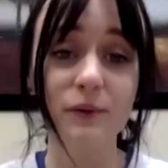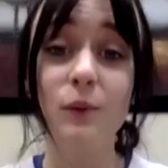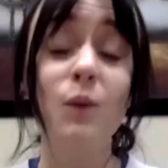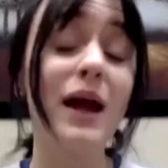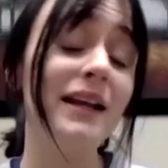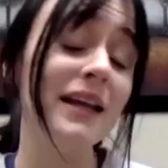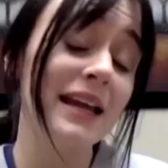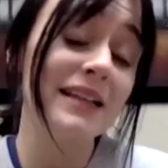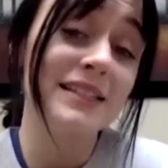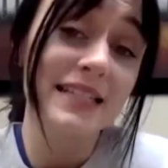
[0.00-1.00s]
when
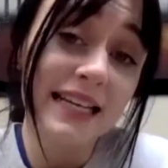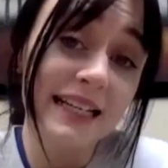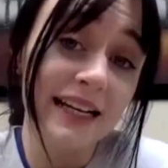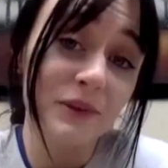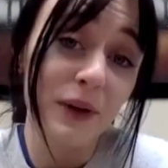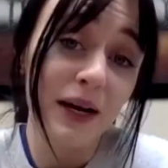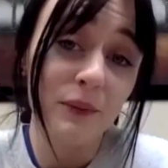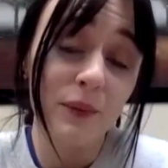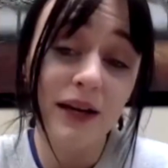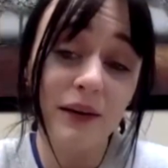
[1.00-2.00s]
it's needed
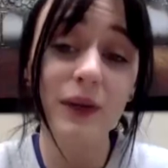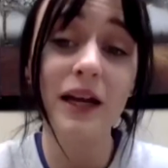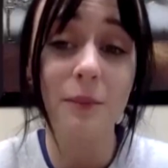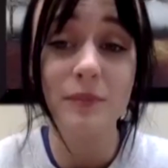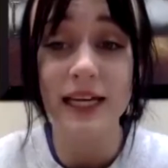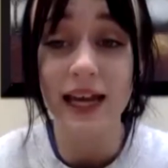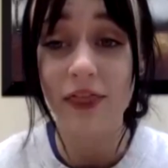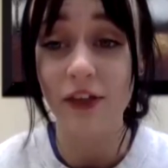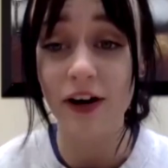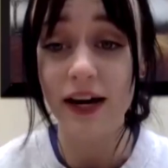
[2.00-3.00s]
when when we come
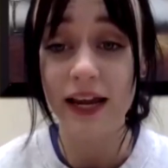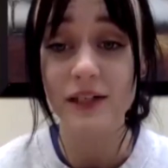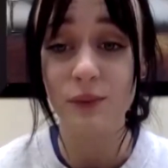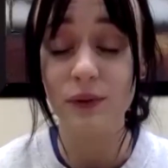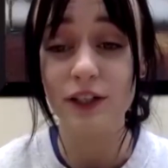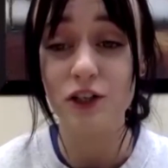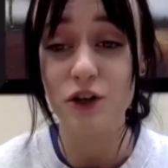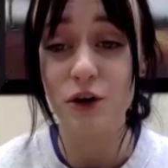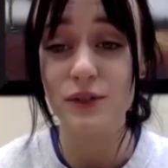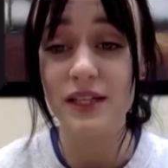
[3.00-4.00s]
together it really
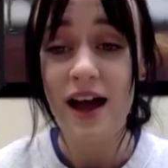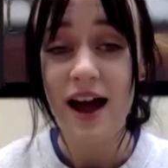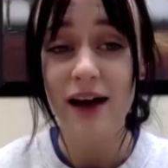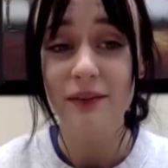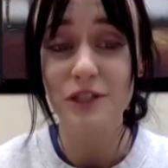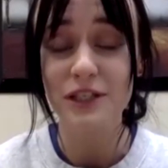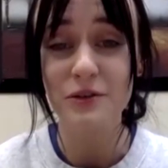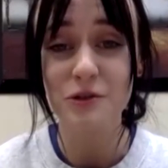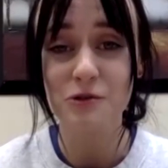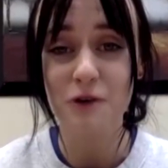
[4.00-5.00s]
shows um, just how
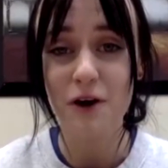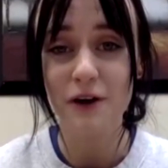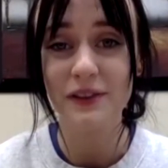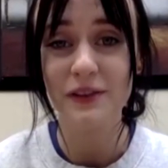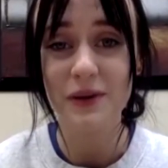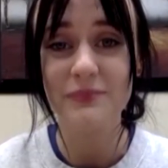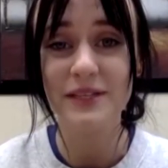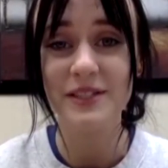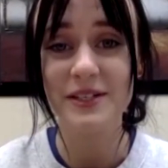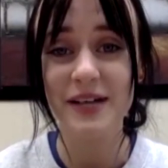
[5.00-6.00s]
strong
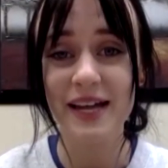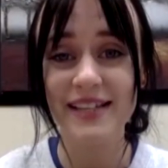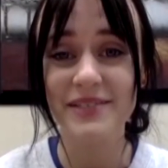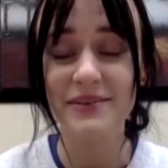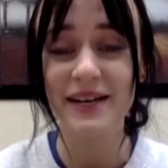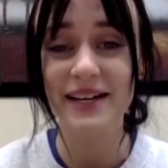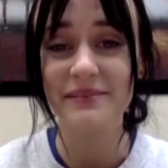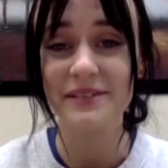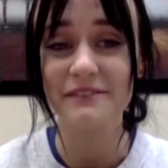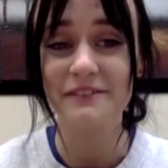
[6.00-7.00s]
lloydminster is when it
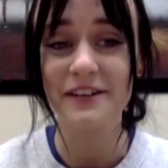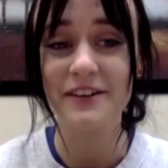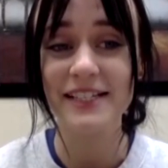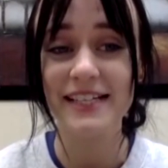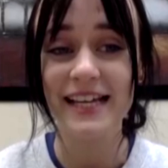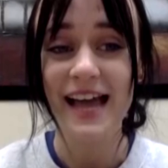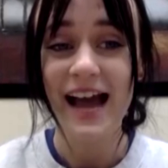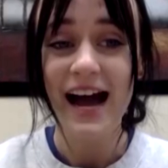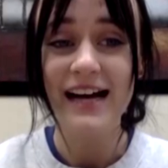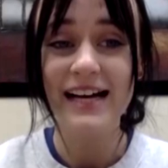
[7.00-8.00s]
comes to fundraising
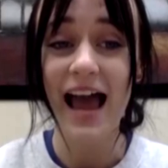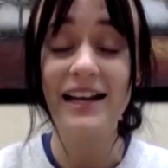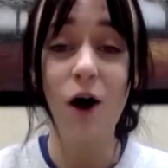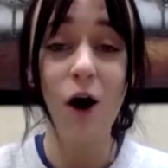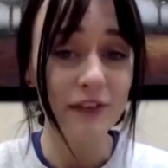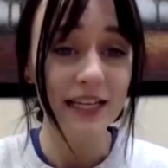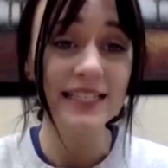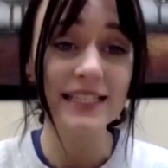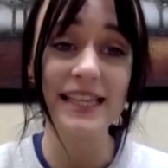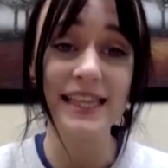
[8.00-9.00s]
uh, and
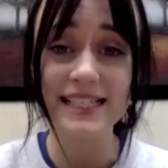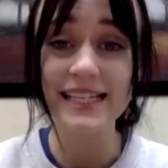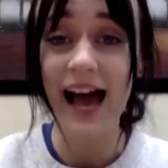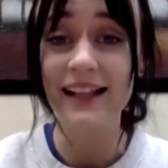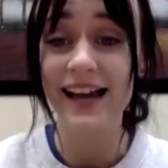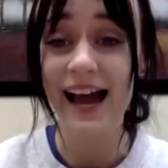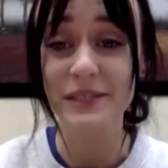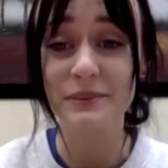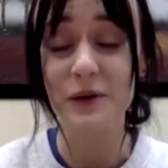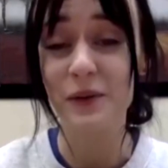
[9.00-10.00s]
obviously this gala
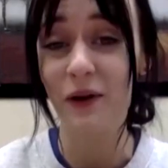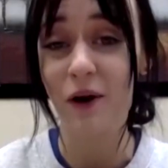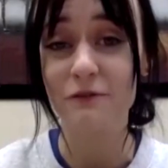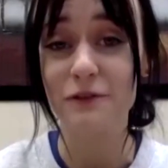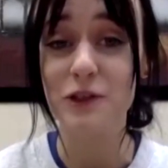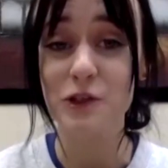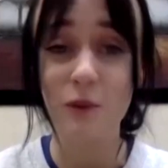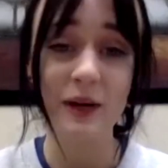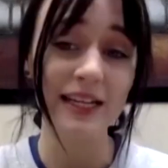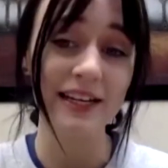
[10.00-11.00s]
has been going on for so
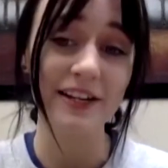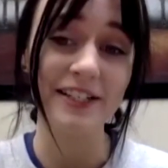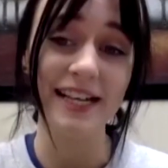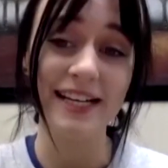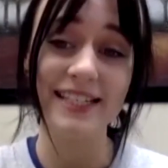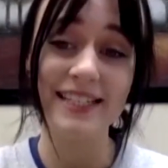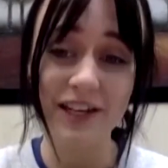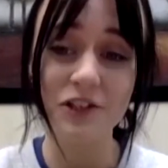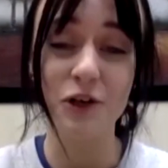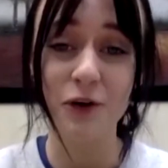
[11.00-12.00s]
many years and it's
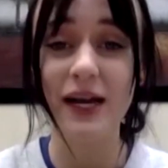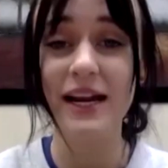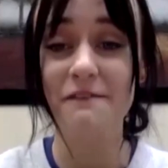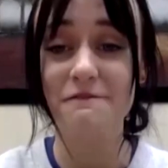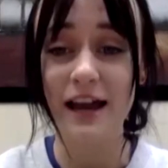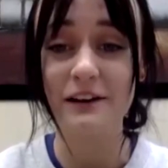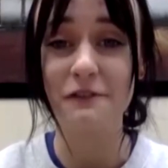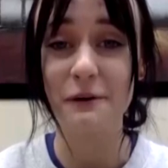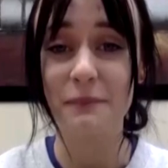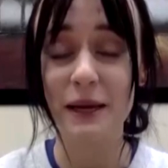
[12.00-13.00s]
such a great event
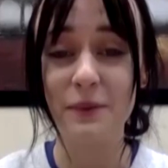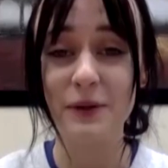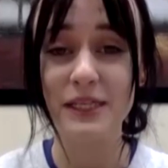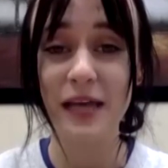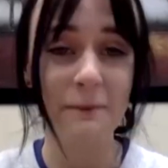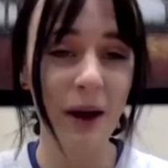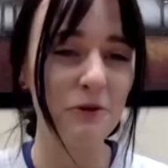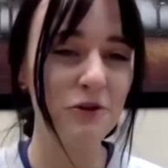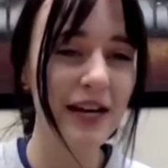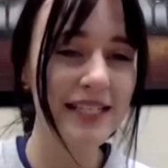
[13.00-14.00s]
for people to come
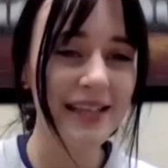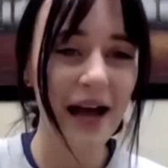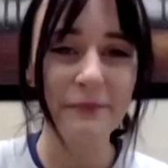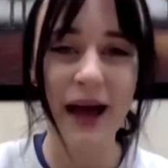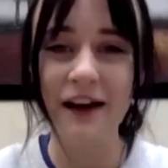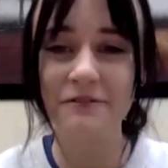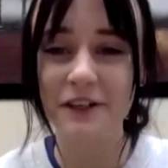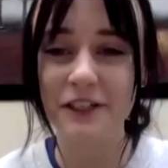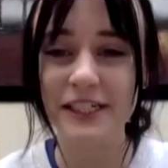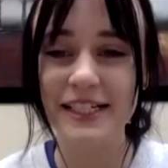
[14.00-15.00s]
out dress up have a
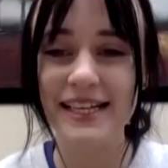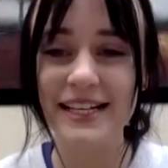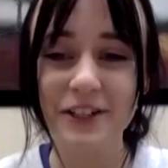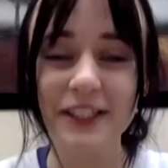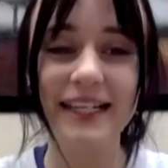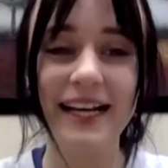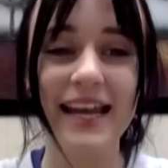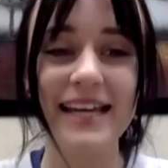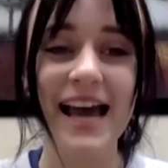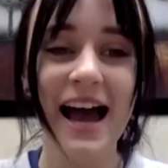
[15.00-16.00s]
good good
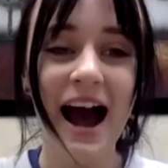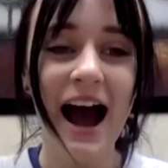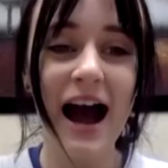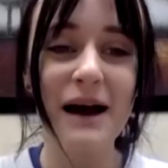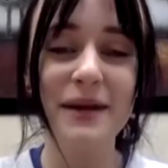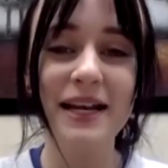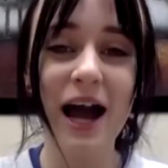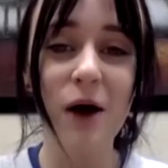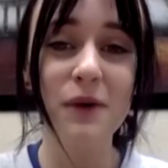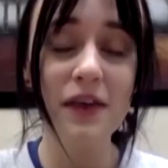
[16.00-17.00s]
night um,
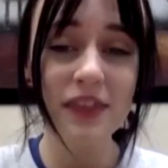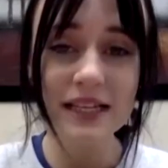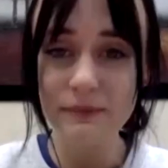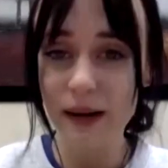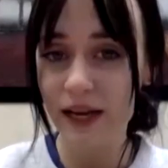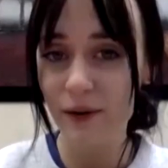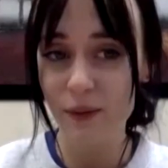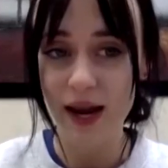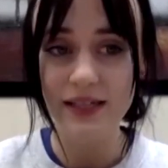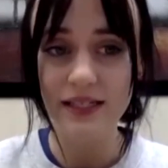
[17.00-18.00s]
now with this money
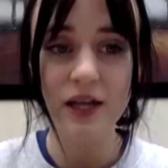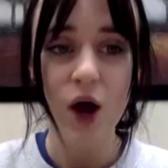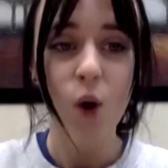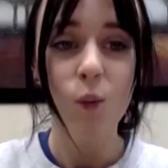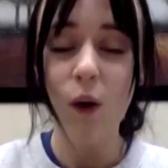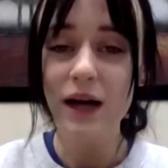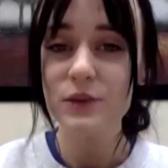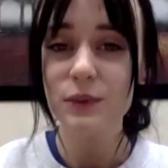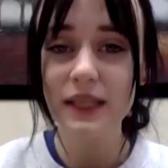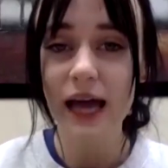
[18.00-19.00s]
raised
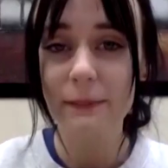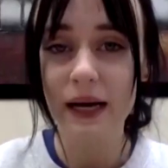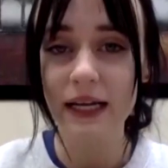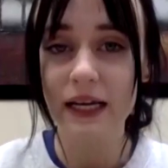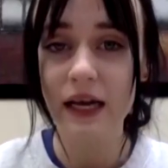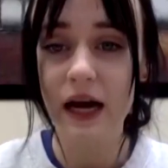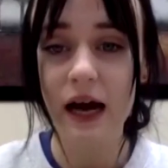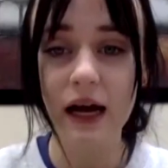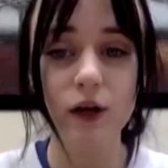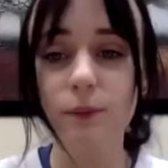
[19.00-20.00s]
what will that money
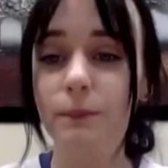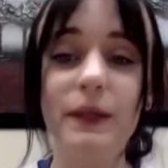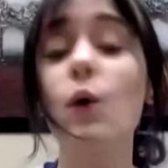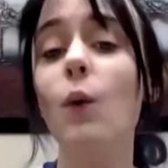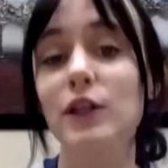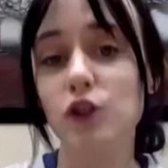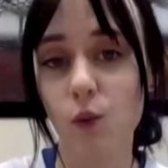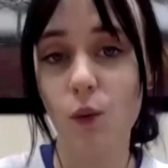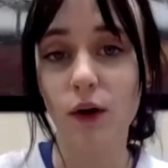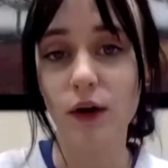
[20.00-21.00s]
uh, be going
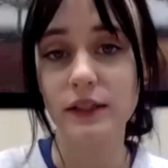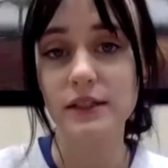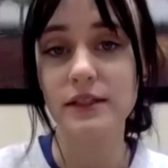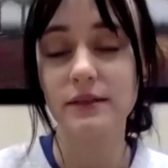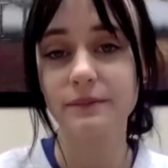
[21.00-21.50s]
towards